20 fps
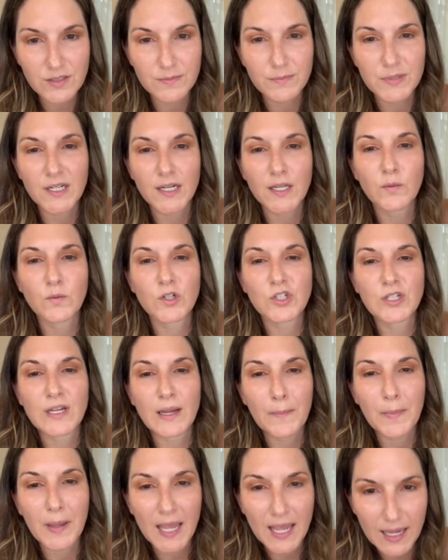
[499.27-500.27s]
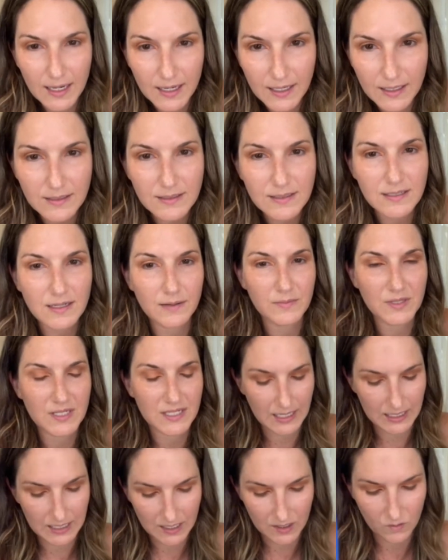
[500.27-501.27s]
I'm sticking with champagnes. I'm
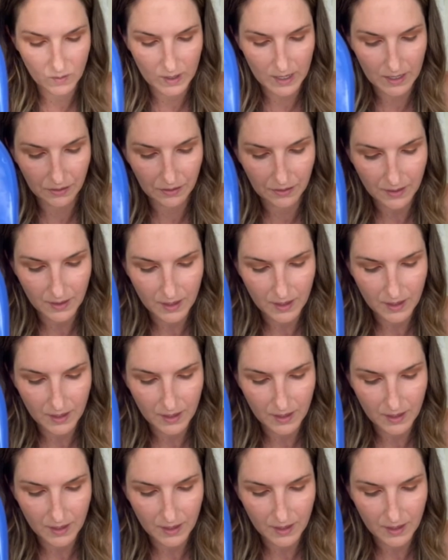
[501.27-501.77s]
sticking with